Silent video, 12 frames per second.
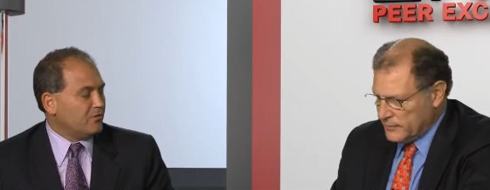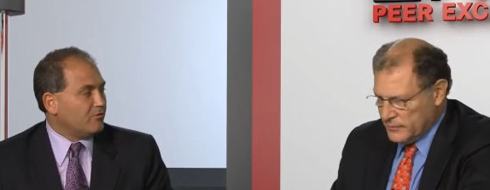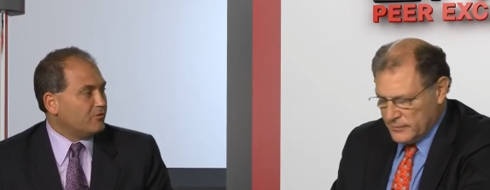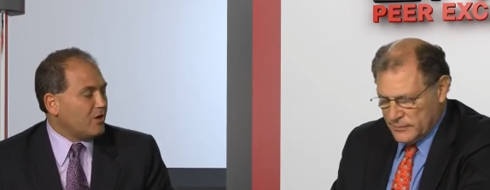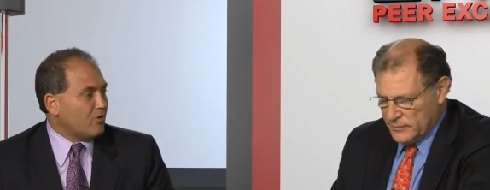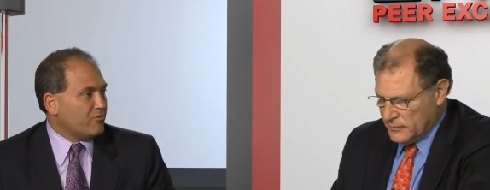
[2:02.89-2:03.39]
Speaker 1: you
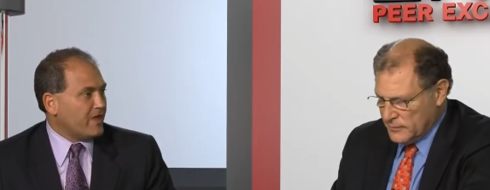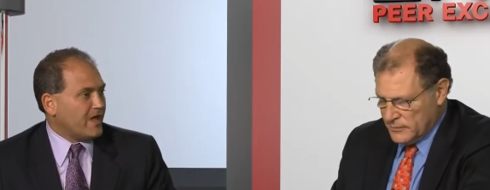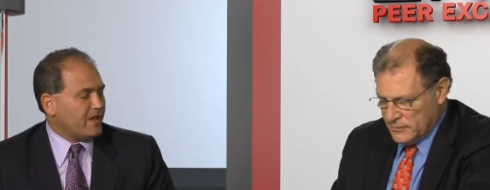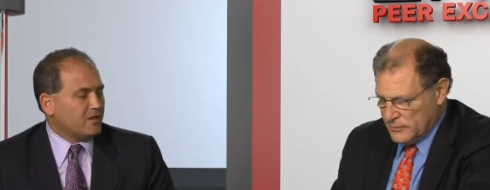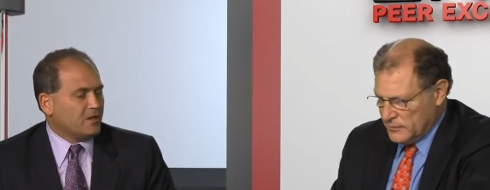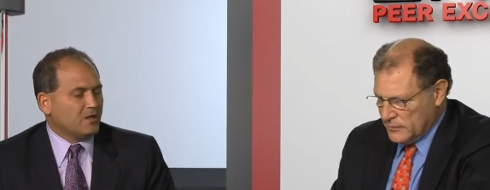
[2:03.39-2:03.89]
don't know
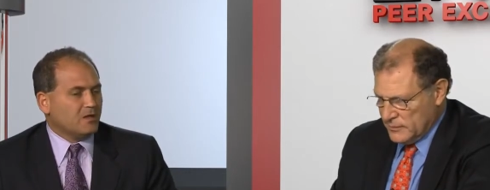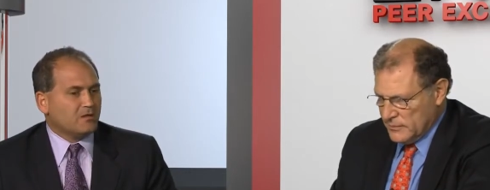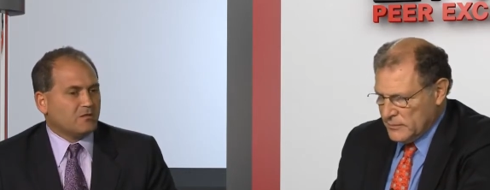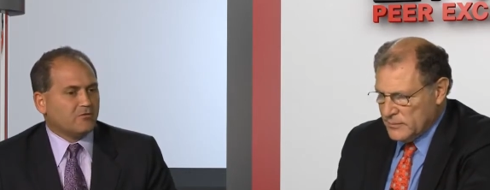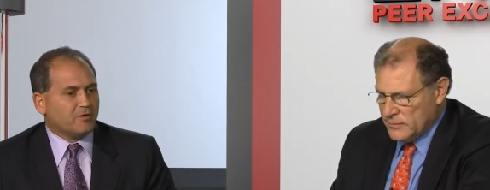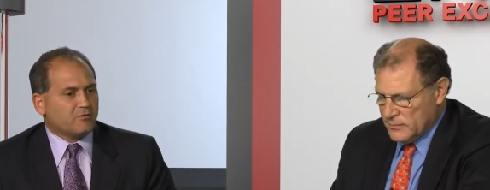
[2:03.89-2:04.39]
that.
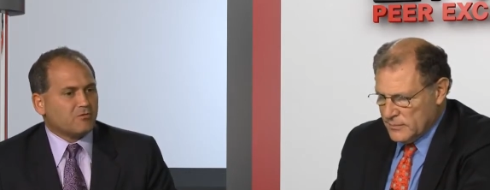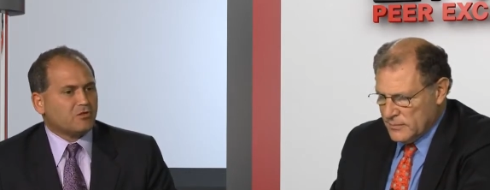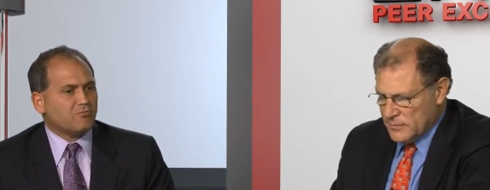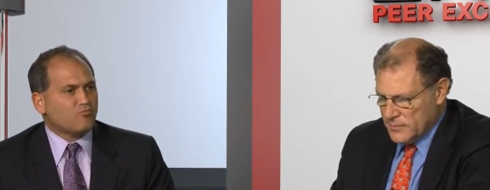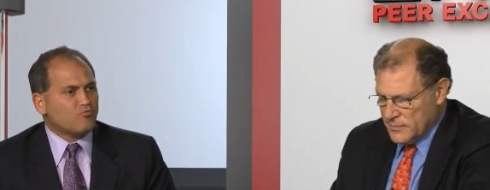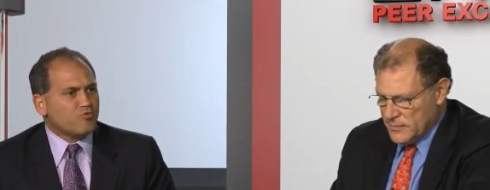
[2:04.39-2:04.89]
So there are
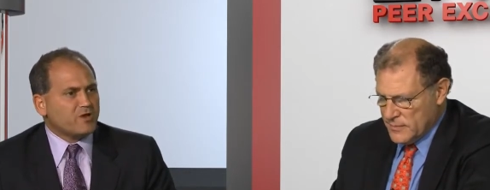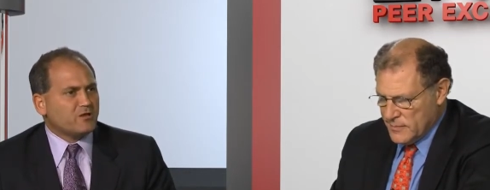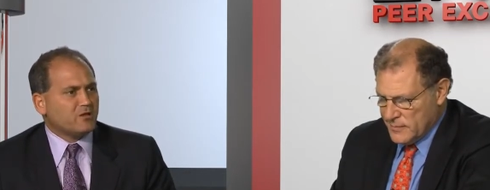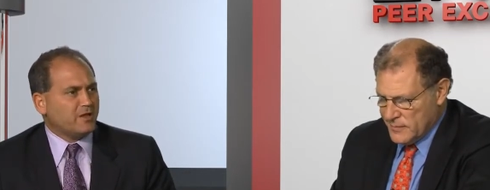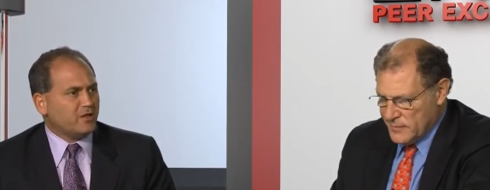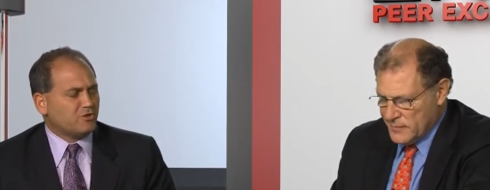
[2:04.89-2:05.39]
some
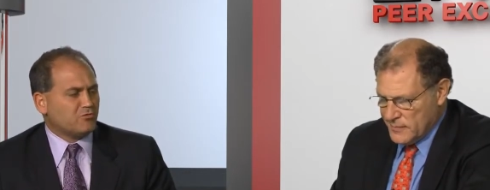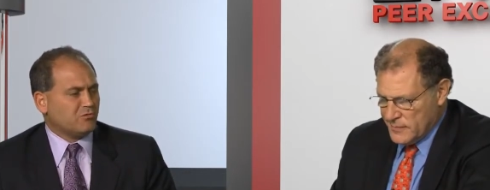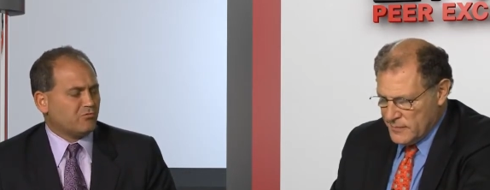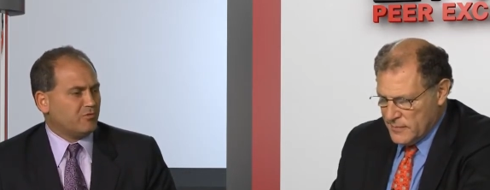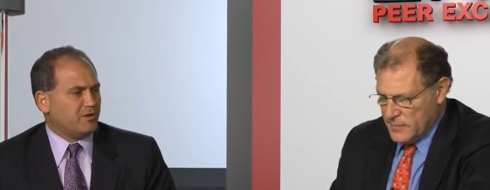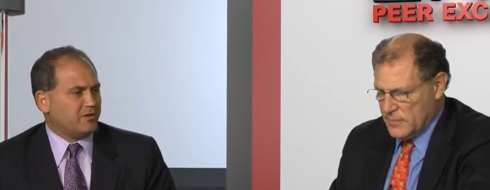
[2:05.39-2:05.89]
real
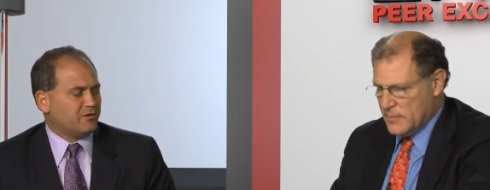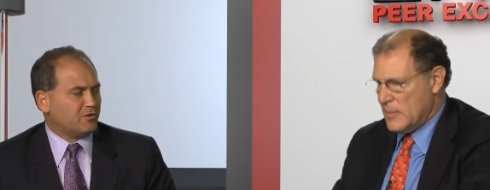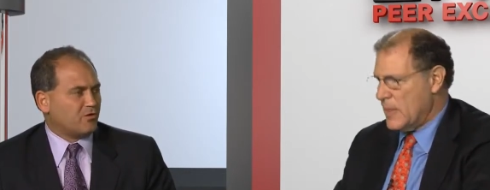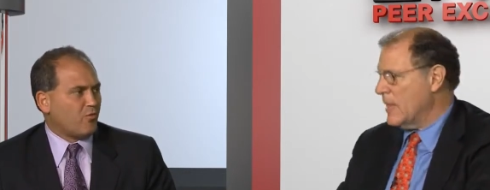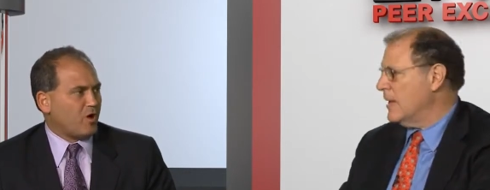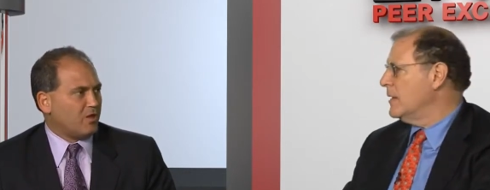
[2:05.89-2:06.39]
issues related to
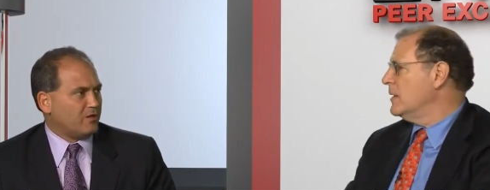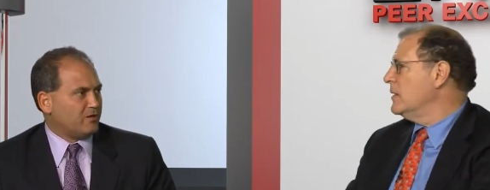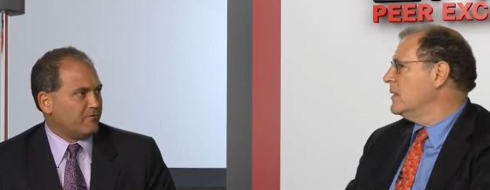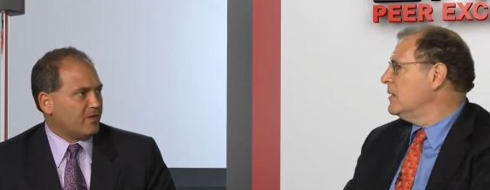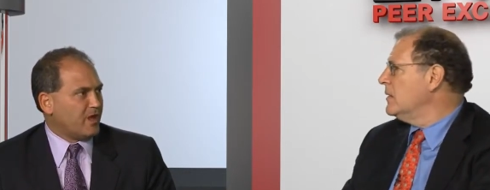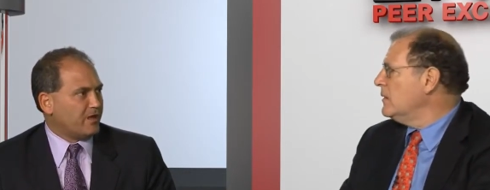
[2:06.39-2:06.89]
quality
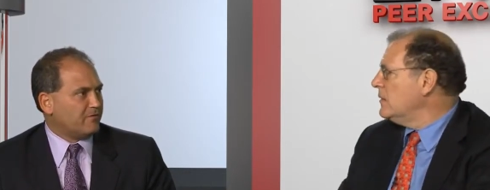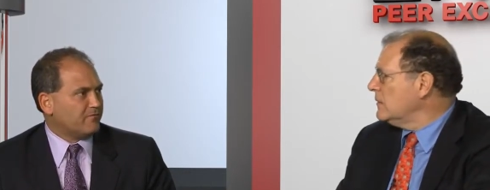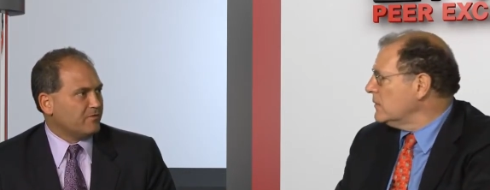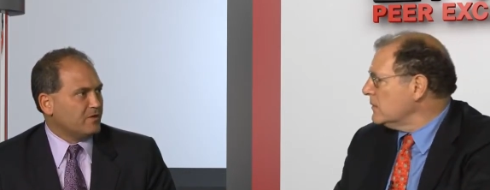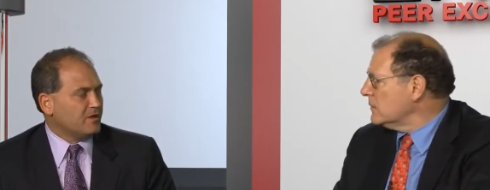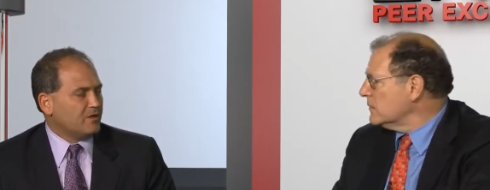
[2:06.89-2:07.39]
of life
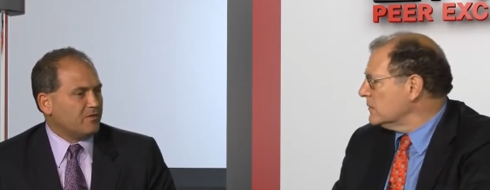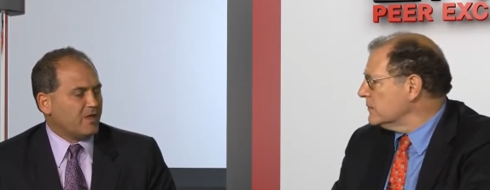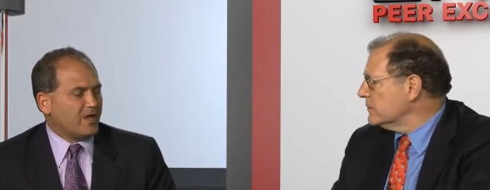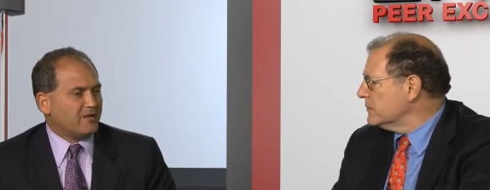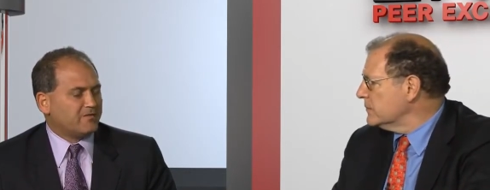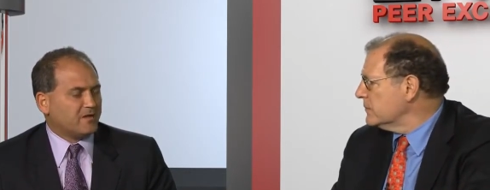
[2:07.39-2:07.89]

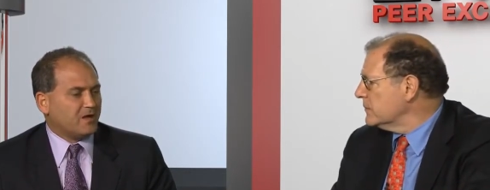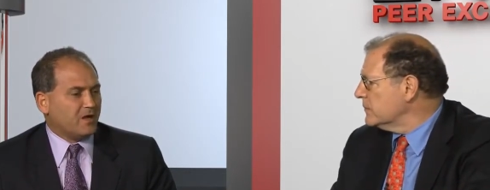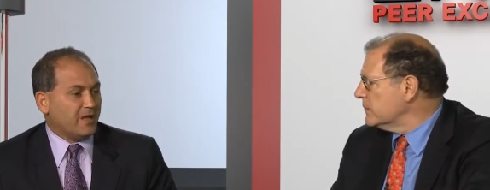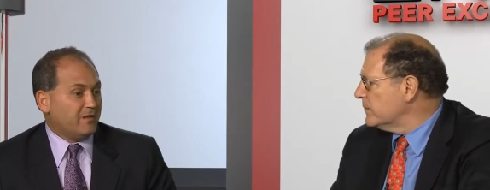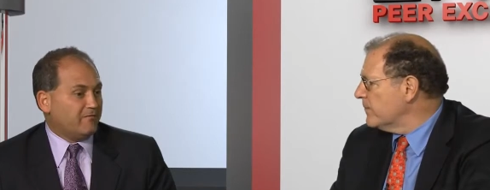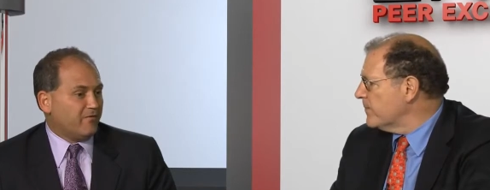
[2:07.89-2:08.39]
that uh,
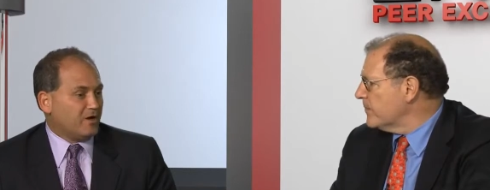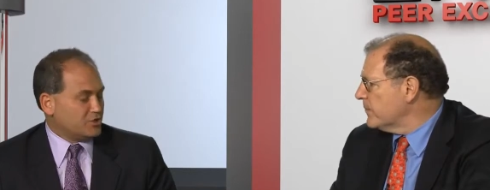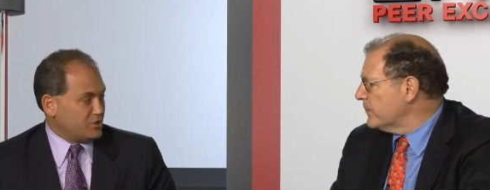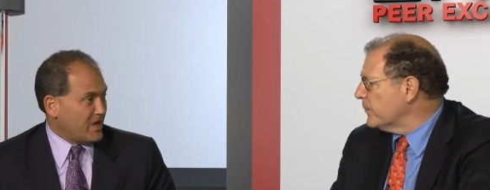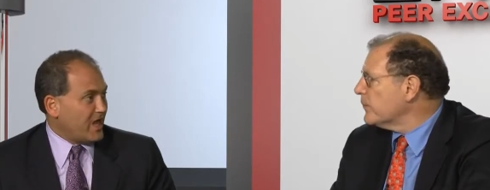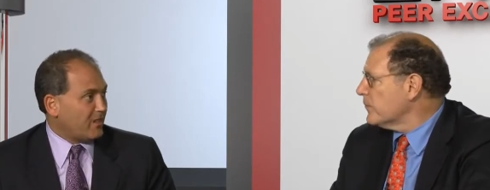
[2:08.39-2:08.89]
and
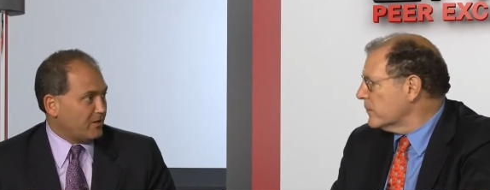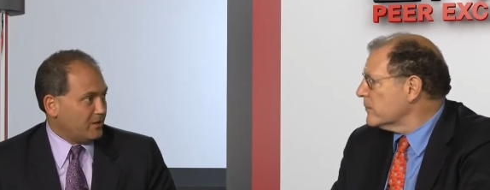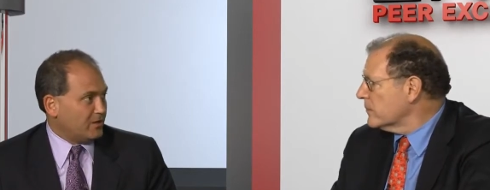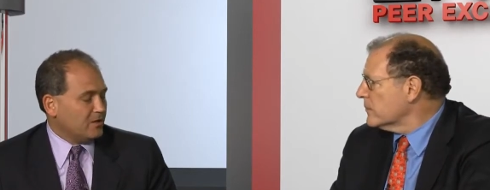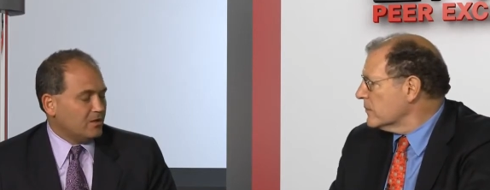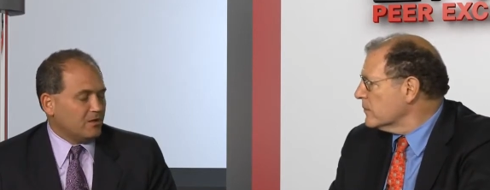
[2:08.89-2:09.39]
functionality.